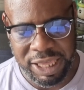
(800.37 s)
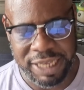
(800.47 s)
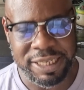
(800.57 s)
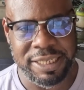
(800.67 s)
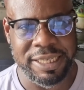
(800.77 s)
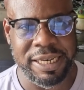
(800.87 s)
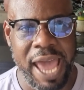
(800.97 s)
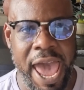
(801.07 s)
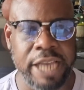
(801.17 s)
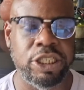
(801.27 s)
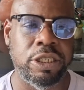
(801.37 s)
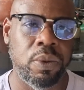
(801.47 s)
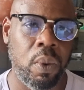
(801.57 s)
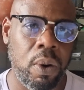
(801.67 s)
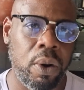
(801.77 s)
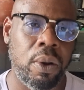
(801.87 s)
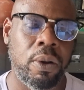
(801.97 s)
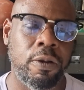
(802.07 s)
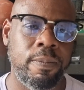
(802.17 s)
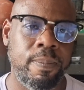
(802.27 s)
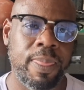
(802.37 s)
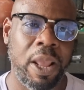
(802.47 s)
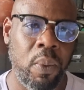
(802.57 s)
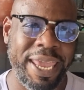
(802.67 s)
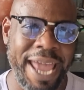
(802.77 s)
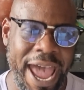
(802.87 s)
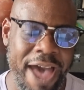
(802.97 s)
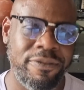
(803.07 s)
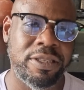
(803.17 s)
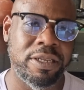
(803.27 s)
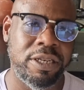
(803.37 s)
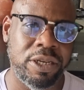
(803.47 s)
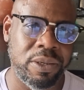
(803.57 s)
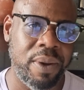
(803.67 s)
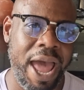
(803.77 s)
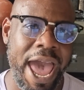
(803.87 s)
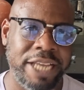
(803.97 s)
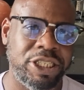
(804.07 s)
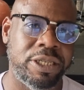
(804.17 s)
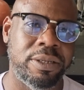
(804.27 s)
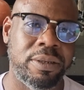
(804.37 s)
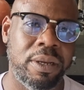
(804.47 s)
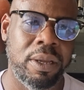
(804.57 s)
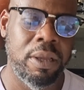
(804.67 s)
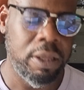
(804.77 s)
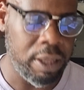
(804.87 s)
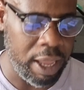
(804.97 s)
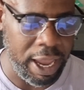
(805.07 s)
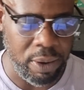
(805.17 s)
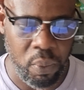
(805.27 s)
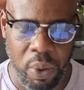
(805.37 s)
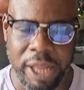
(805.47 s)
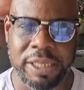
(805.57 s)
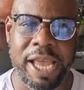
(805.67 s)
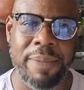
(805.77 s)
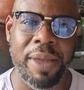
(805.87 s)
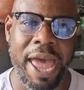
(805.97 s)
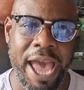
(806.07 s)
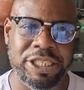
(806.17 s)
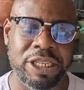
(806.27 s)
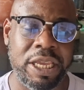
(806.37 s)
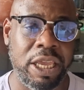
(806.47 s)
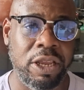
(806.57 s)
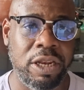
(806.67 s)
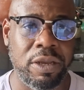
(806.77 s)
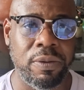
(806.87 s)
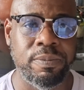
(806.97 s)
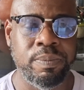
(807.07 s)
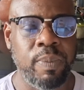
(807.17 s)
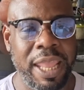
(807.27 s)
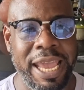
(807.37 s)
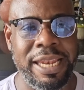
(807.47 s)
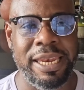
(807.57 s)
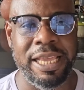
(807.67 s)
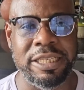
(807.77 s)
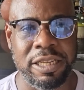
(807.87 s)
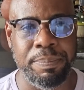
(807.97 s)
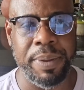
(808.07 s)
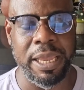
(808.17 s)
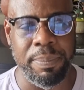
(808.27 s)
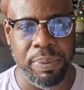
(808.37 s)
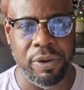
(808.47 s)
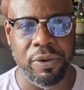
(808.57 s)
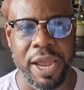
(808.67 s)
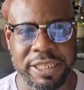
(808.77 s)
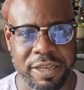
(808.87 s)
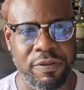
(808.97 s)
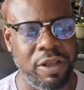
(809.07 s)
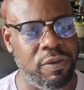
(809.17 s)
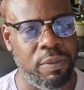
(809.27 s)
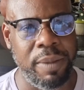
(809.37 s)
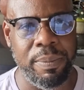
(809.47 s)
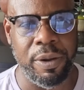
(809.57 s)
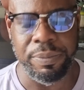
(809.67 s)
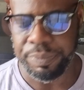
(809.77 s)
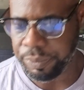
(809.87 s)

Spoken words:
this is an action world. We have to do action. And what type of action can you do? It needs to be progressive. Because remember,